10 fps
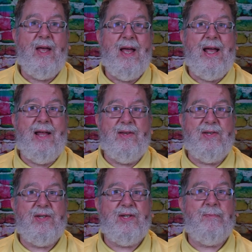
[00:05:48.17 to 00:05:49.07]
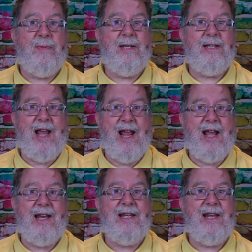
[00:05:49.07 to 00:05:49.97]
And this is something that's
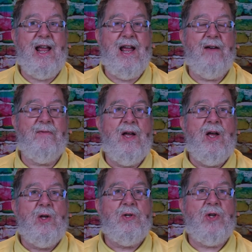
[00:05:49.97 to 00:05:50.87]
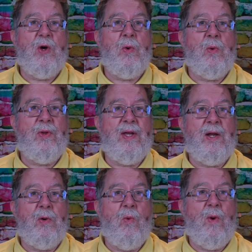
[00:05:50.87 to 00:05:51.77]
handy to have so
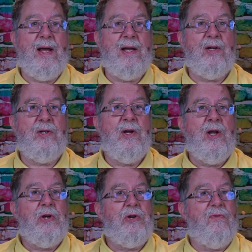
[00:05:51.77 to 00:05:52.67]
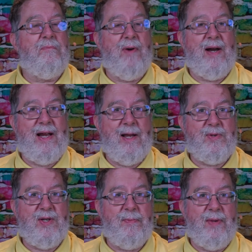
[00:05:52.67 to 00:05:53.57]
that when you're bringing up
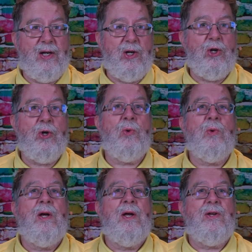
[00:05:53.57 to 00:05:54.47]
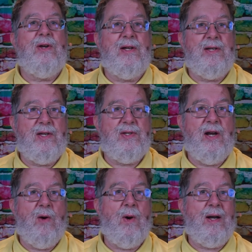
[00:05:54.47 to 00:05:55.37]
something new, you can test the
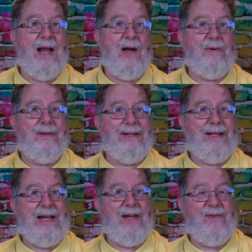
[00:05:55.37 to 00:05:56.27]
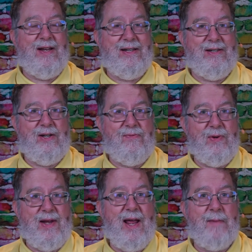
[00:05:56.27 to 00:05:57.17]
network. Now, if it If
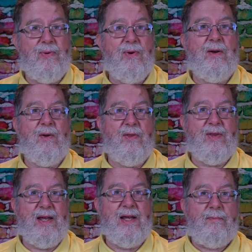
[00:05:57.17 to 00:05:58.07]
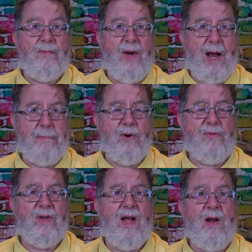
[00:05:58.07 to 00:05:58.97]
you can't put the
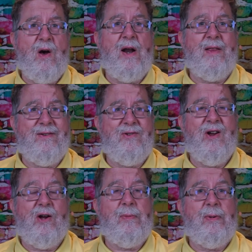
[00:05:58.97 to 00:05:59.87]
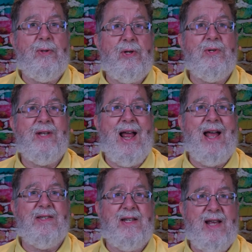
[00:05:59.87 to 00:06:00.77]
iPerf client on it, then you're not going to be able to use it
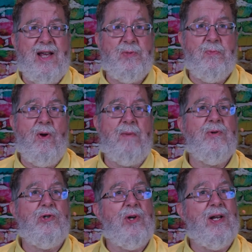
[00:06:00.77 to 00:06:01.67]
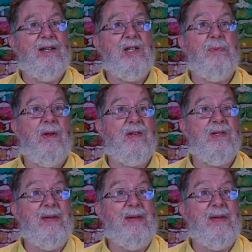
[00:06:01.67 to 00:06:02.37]
as a test point, but you can at least plug something